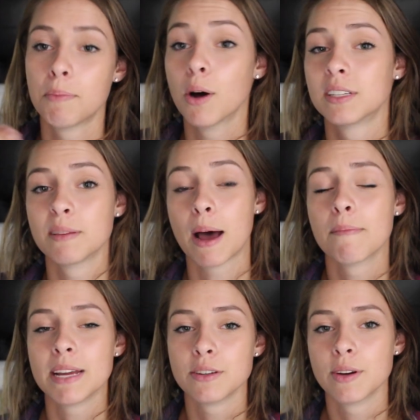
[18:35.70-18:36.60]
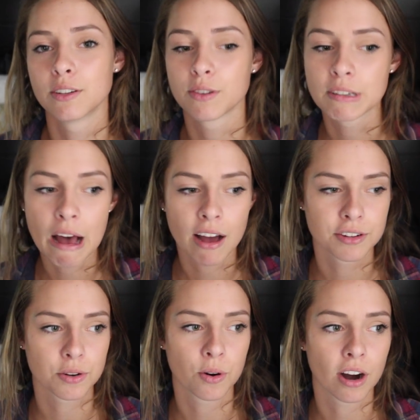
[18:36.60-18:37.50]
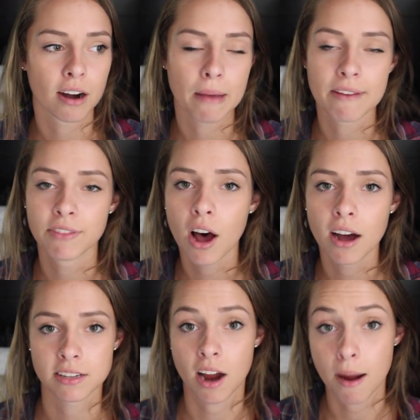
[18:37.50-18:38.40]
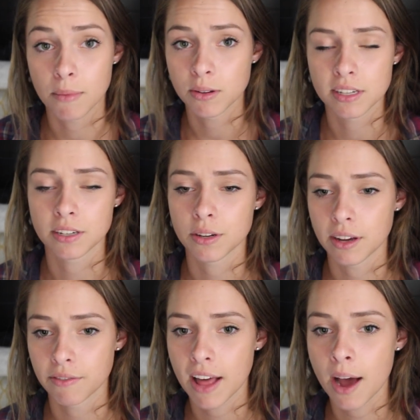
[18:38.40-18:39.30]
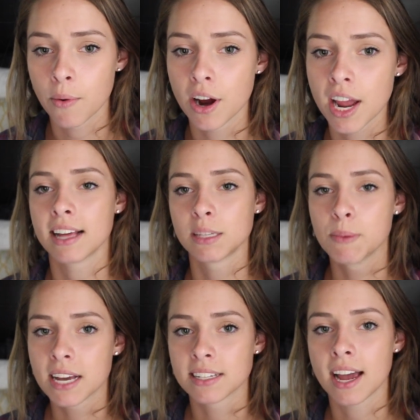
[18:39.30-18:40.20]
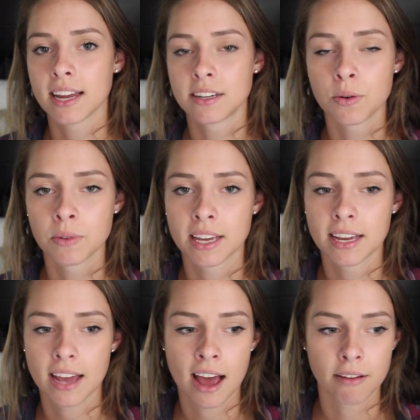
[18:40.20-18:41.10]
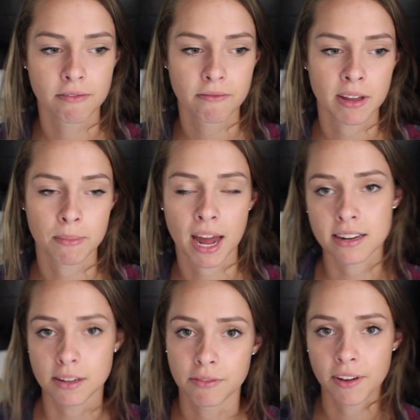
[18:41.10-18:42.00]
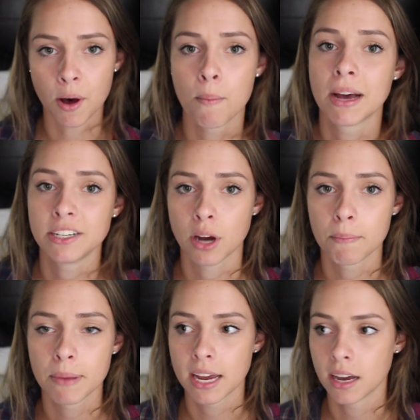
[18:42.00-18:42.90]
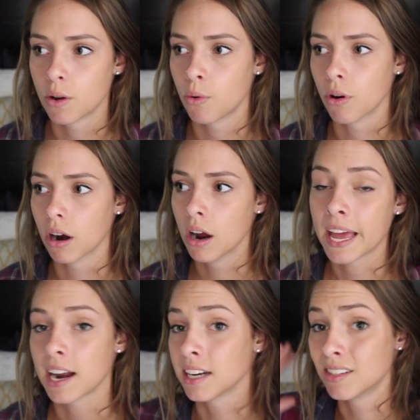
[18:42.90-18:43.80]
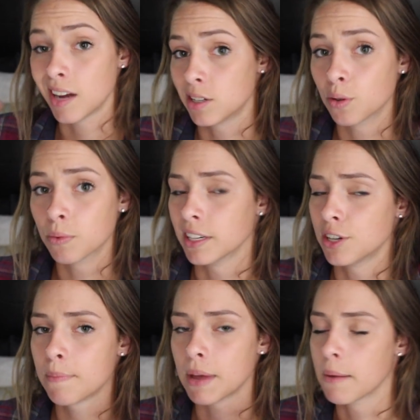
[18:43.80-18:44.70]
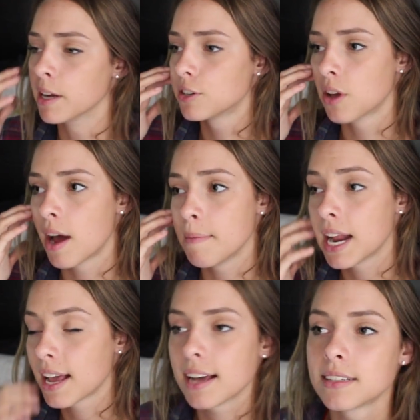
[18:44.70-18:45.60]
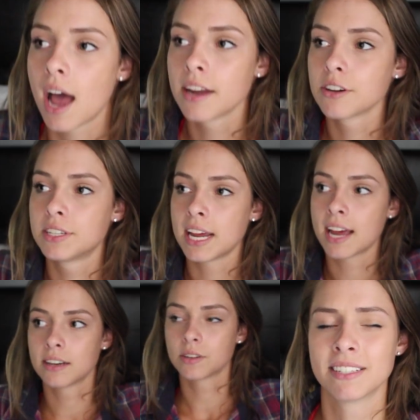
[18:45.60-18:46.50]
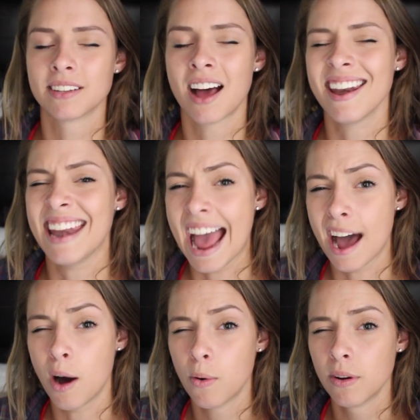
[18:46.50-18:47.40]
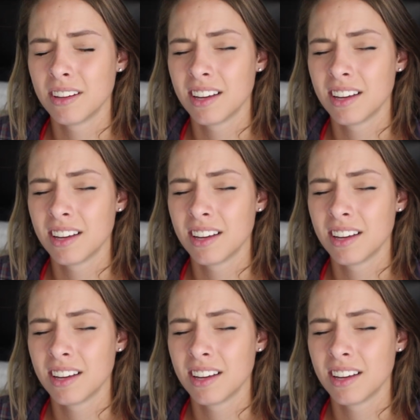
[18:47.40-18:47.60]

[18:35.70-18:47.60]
posts about me doing dressage, or my vlogs, I'm mostly doing flat work, and that's because I don't really have anybody to film my jumping, or and I, I don't really jump that much. So I mean, I guess I understand, but it's not now,